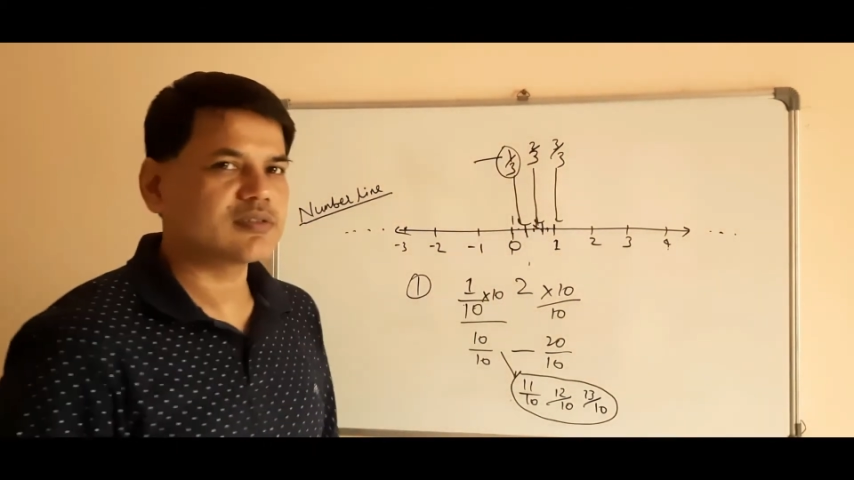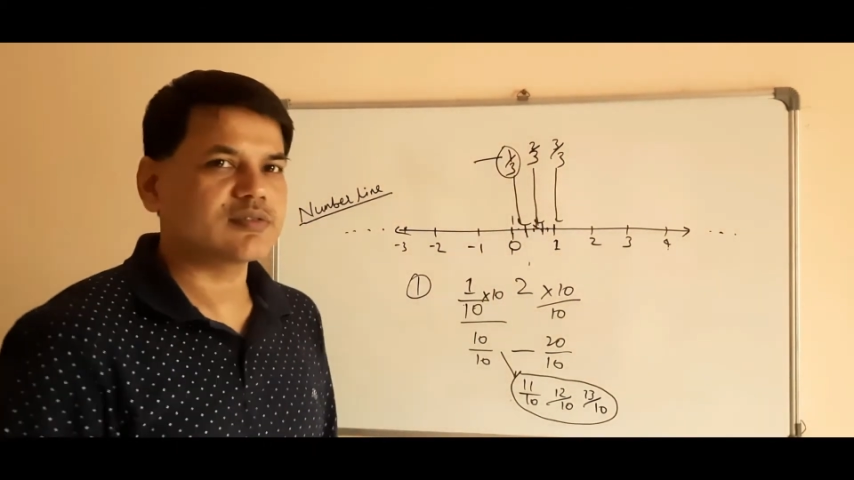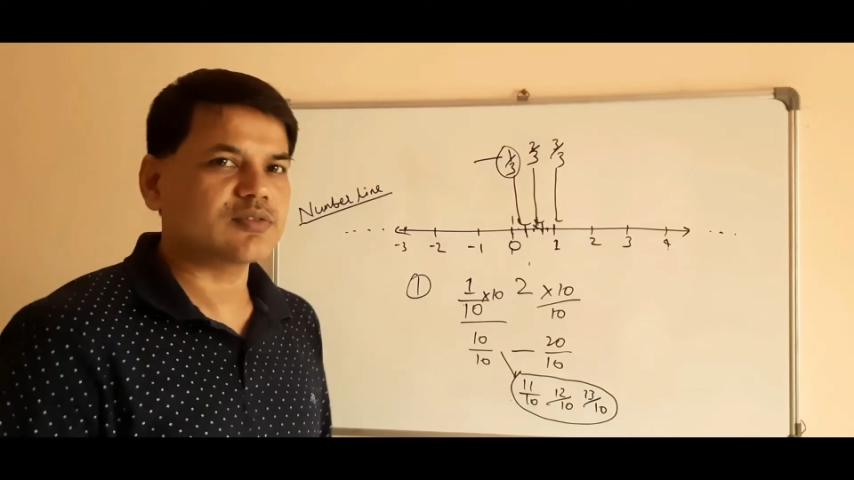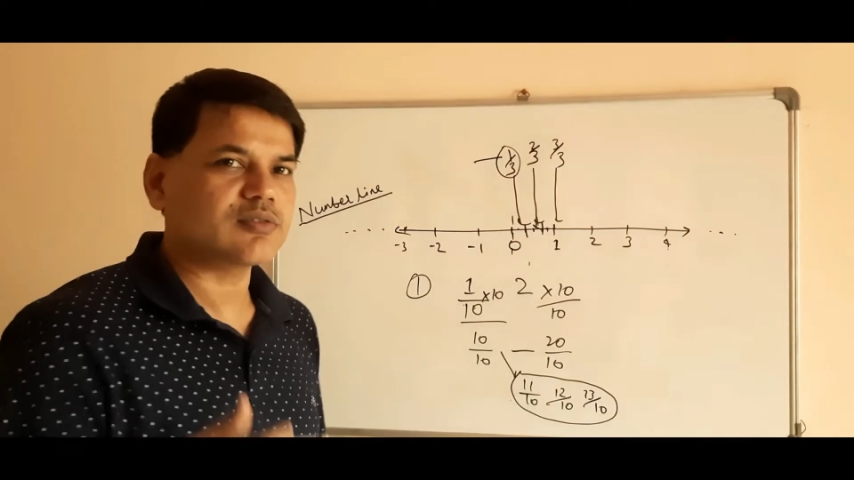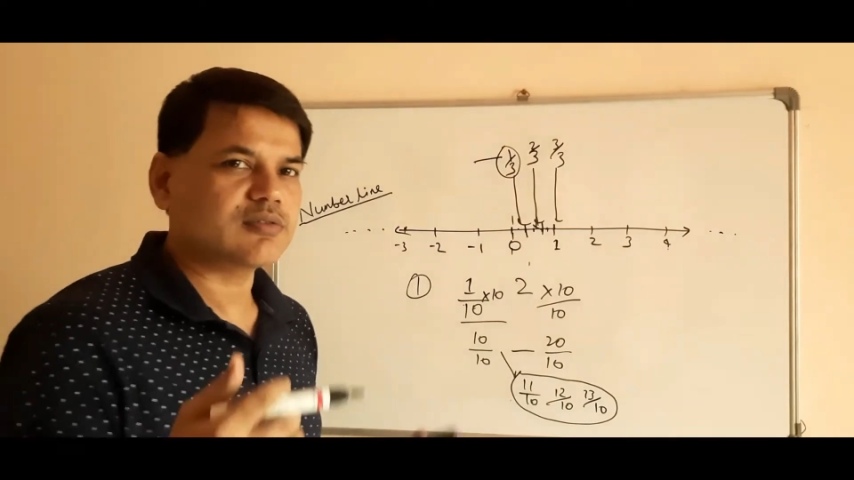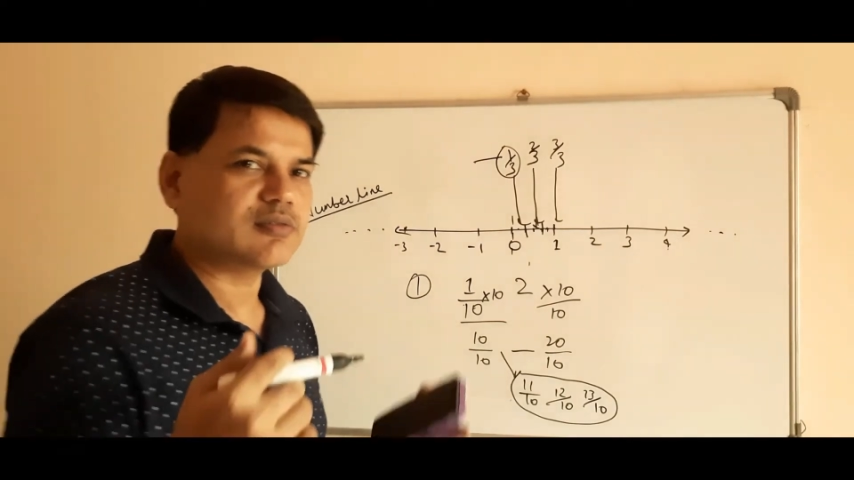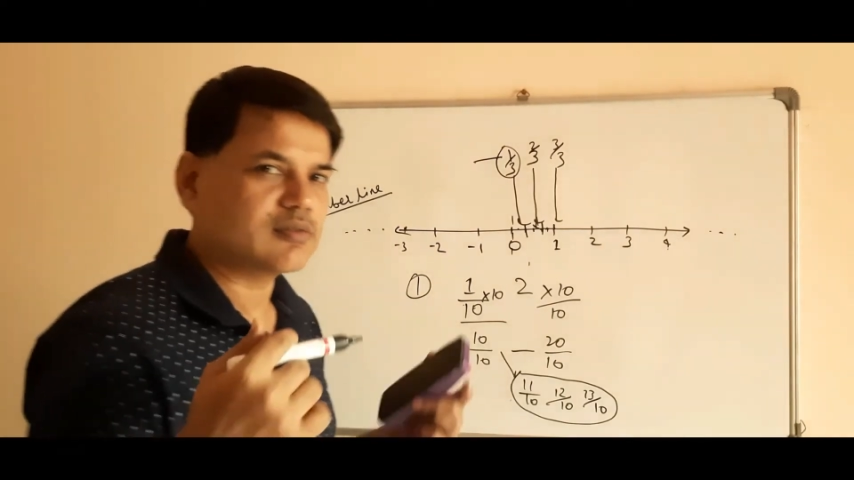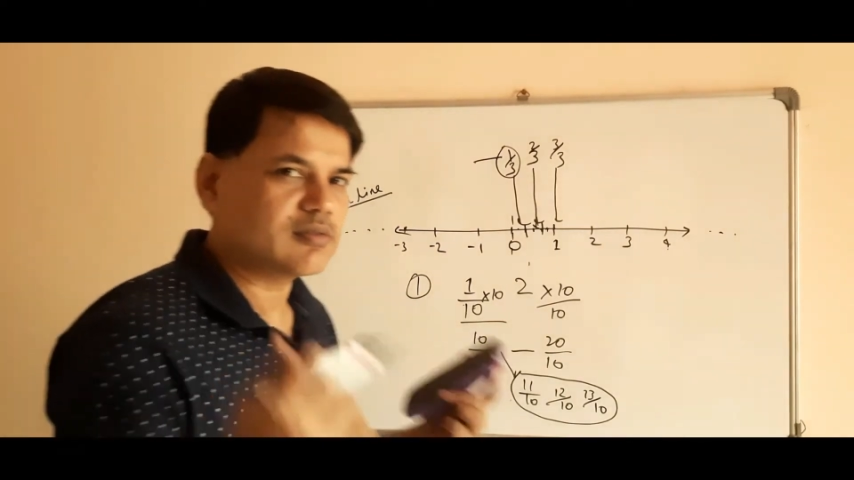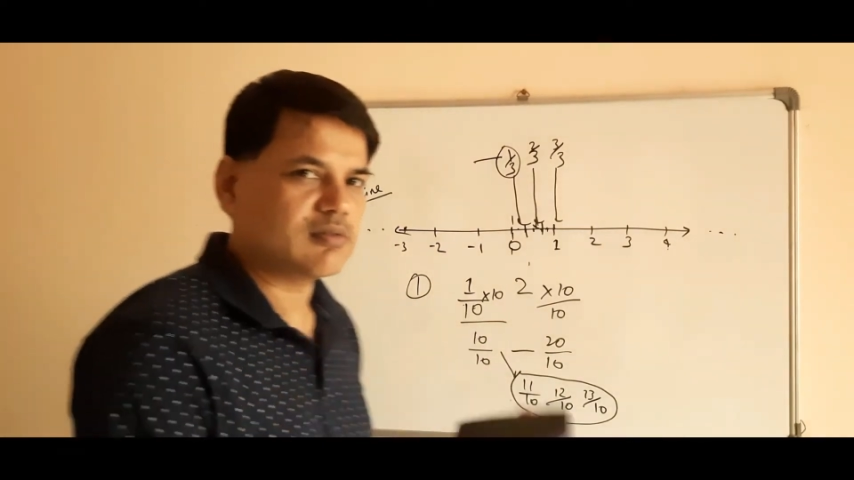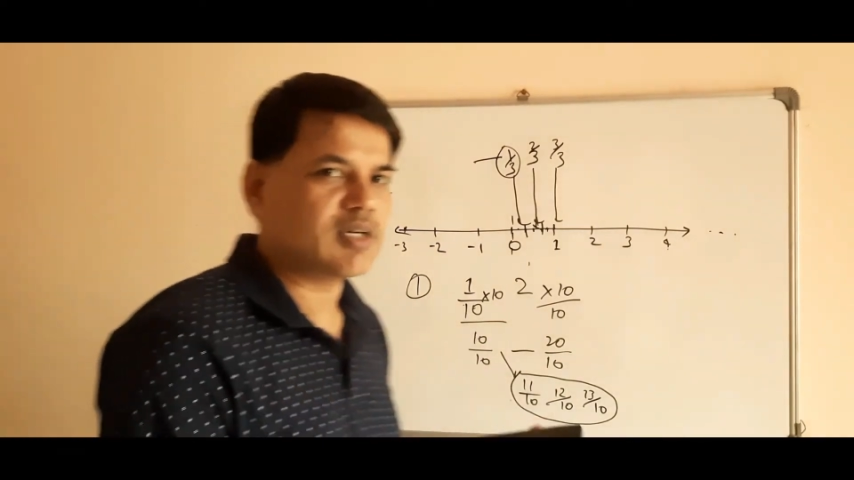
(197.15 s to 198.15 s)
so
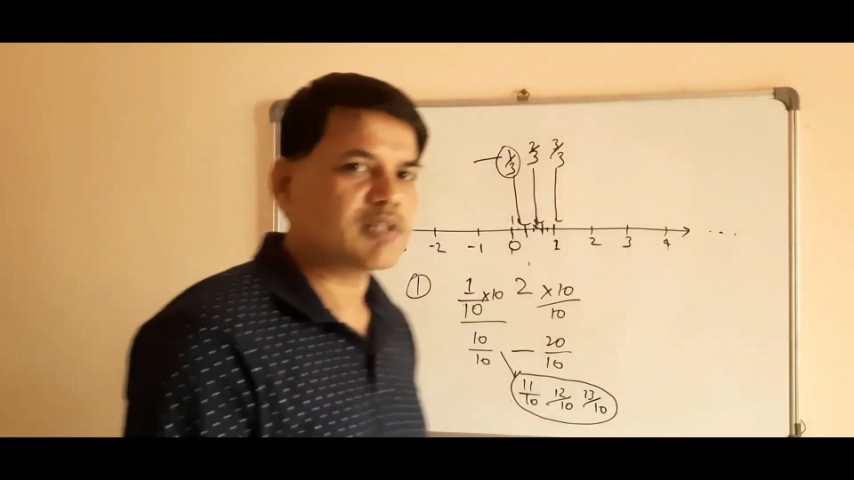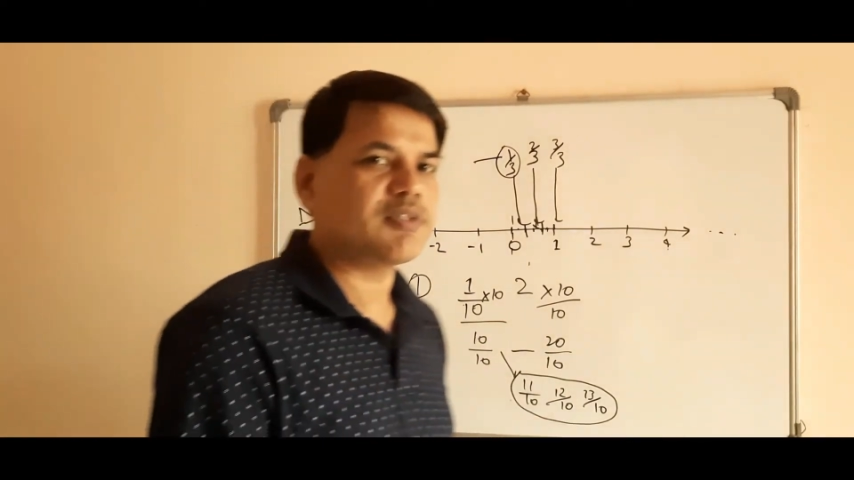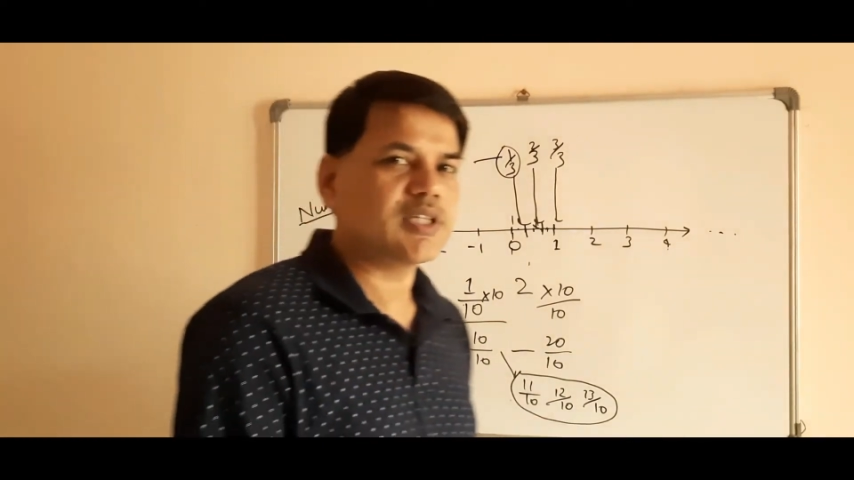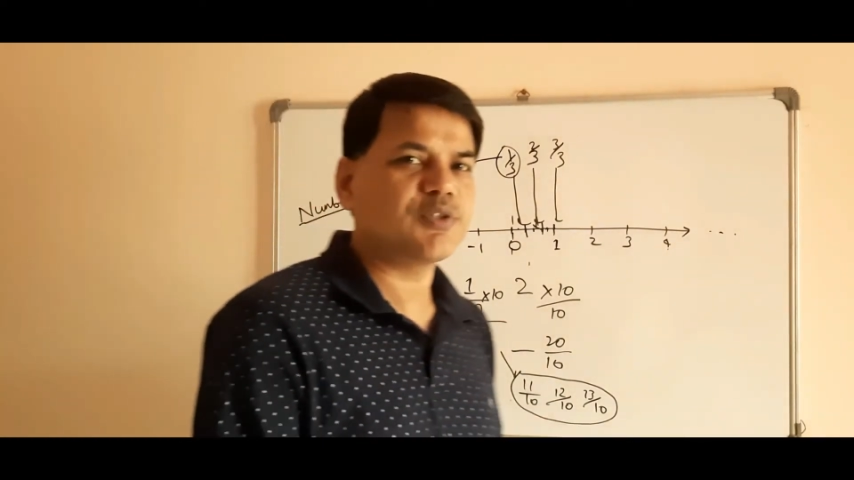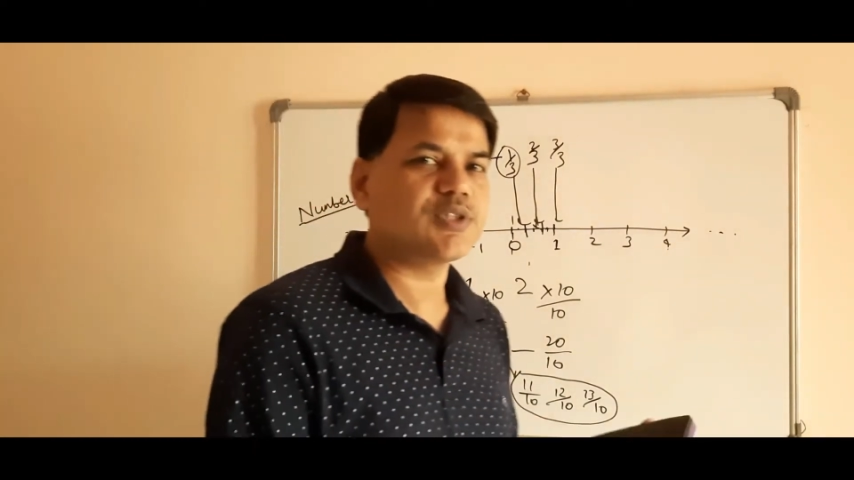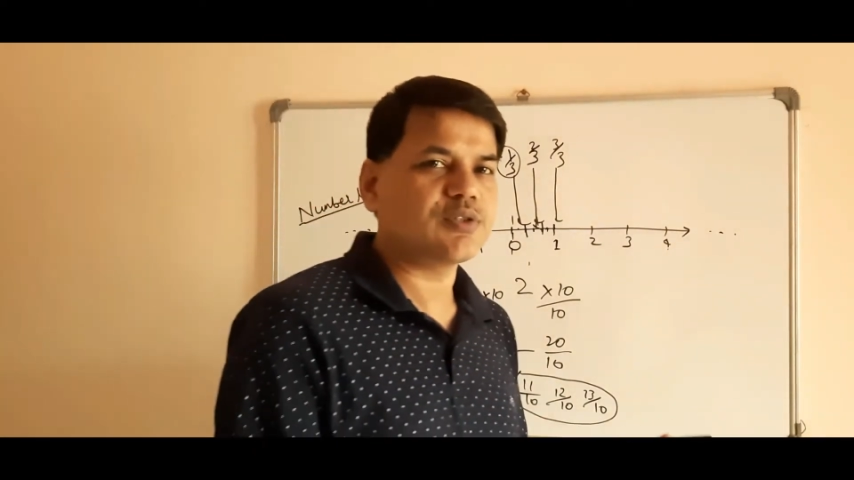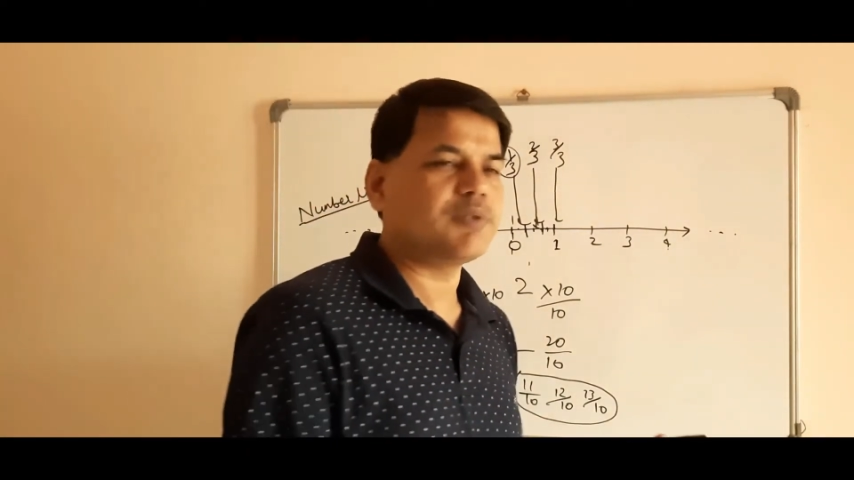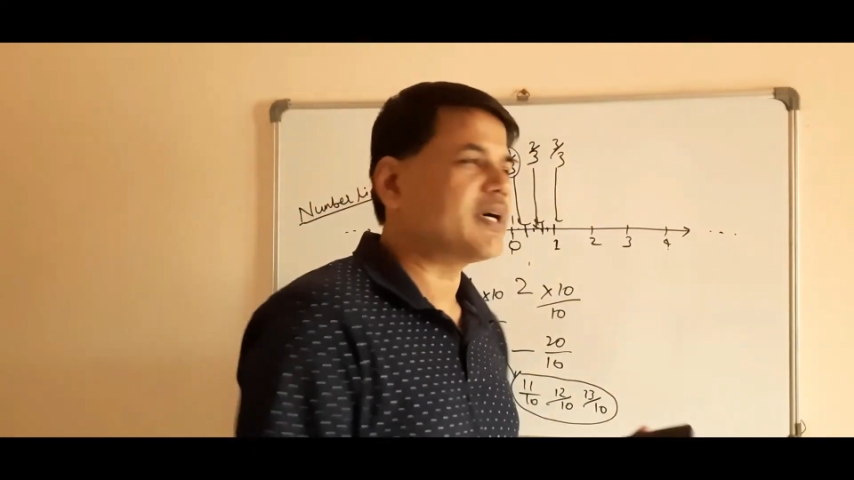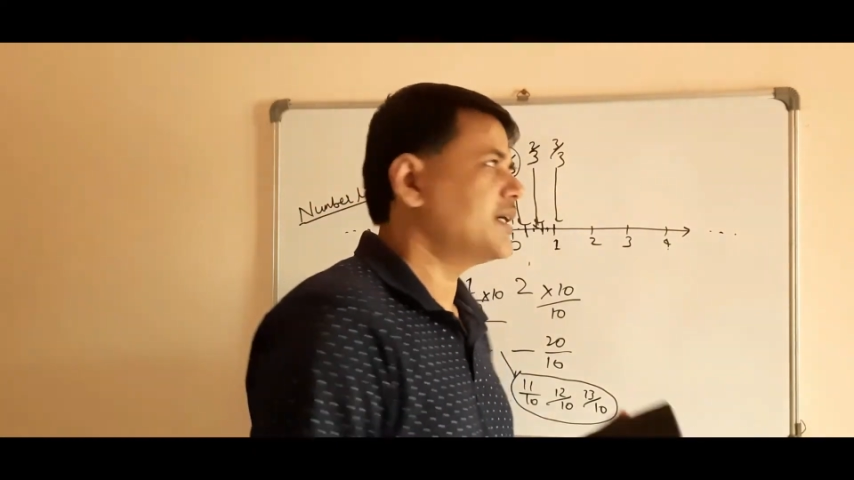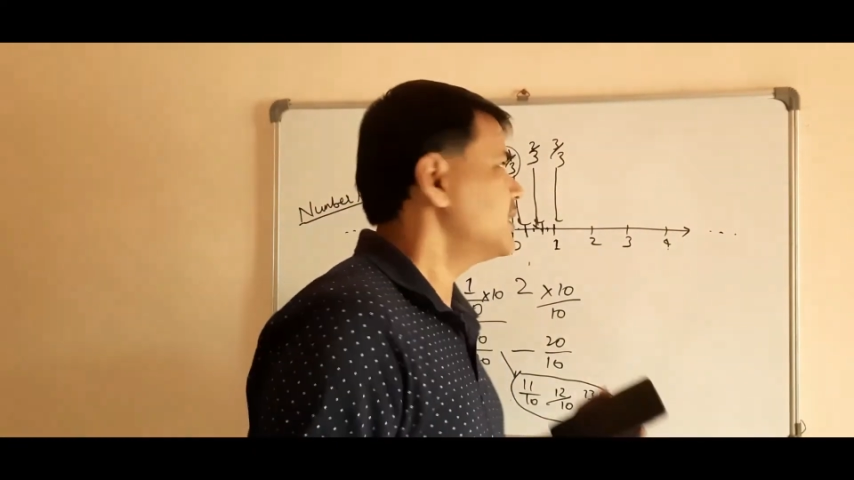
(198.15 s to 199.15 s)
what we are going to
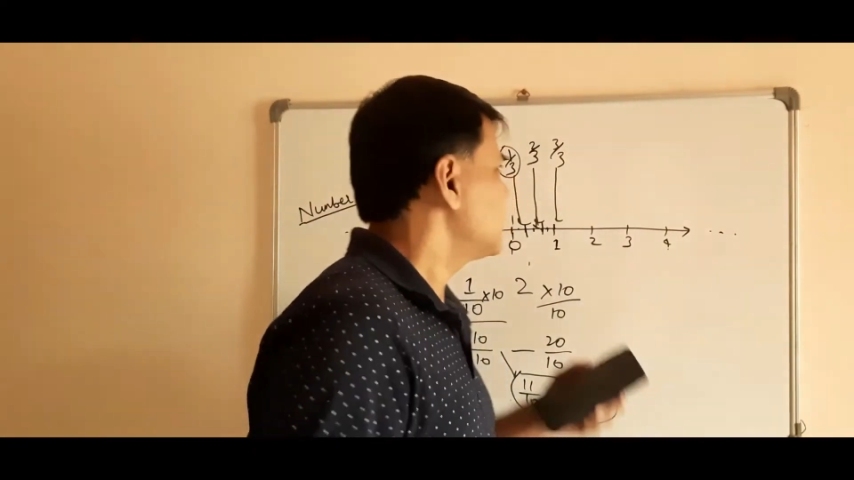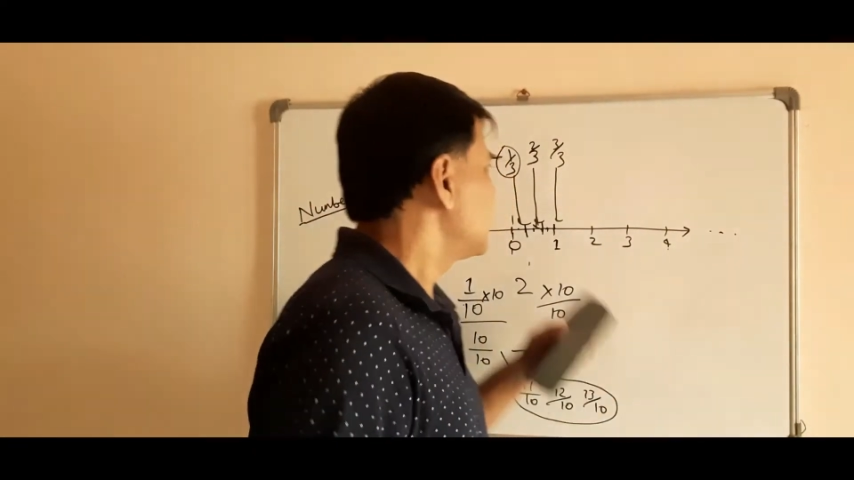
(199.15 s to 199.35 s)
divide,